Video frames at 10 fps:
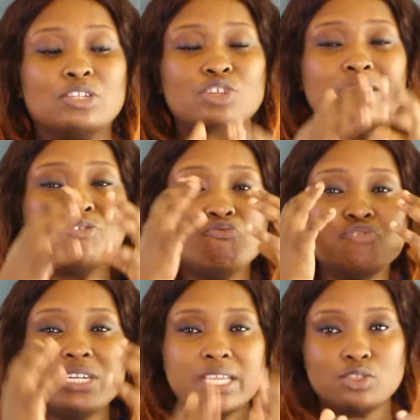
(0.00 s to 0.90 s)
actually
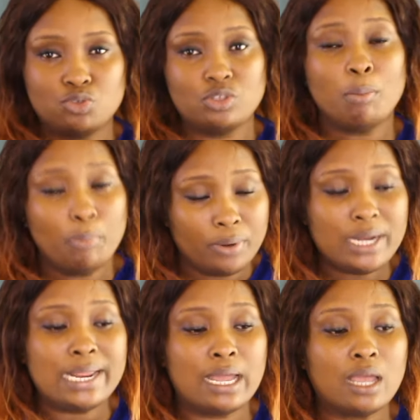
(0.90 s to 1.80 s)
relate to the
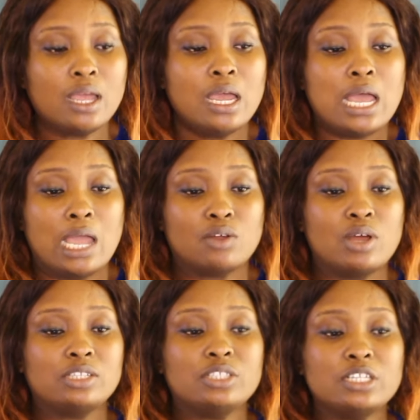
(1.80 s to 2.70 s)
prayer. I could
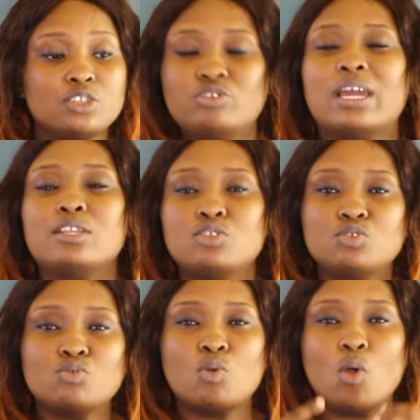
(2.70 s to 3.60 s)
actually try
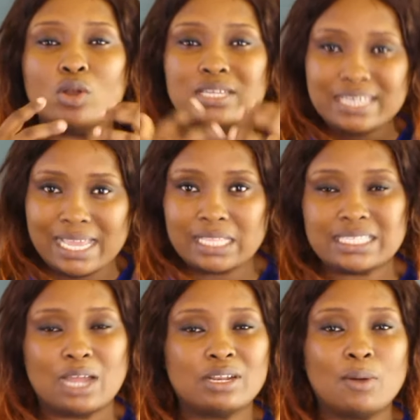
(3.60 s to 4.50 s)
to connect,
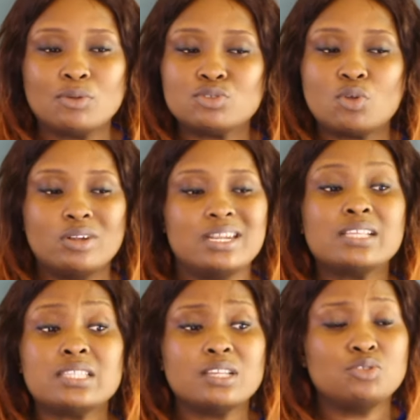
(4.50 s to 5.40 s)
and I was
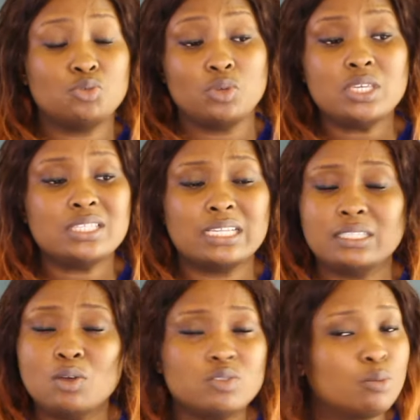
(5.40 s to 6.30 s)
connected to it, and
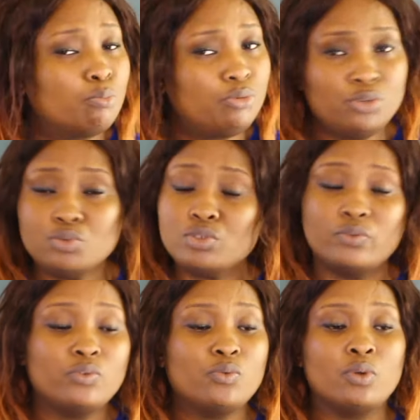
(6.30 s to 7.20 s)
that was a
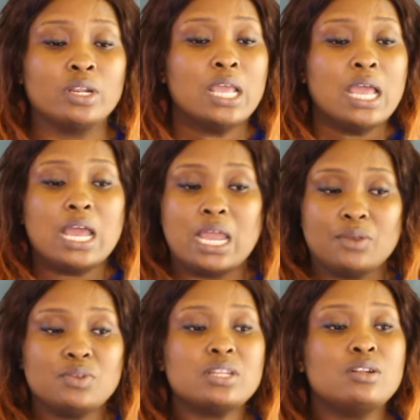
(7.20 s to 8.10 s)
beautiful one. I
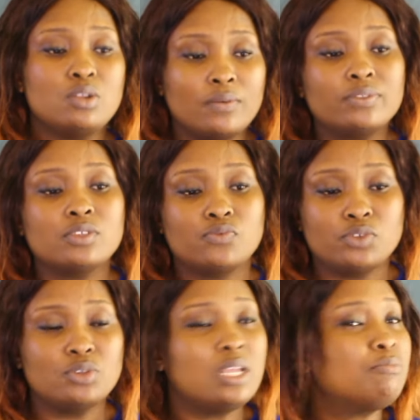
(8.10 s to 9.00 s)
really love this
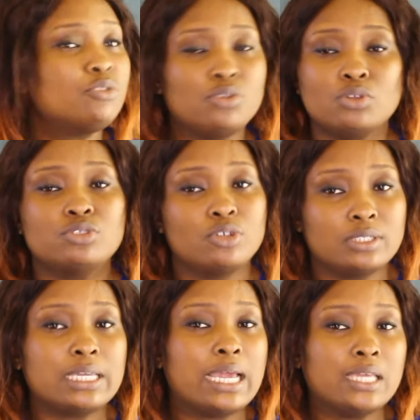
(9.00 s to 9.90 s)
video. Let me know your
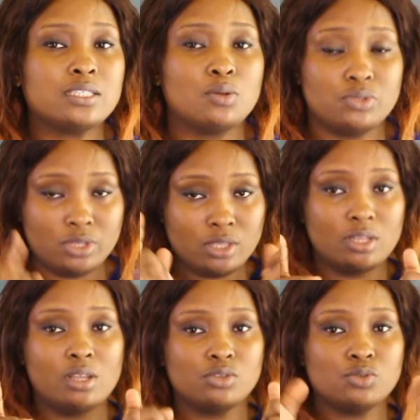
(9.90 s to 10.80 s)
thoughts, guys. I'll see you in
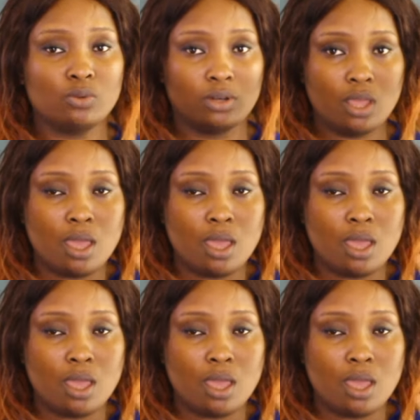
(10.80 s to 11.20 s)
the next one.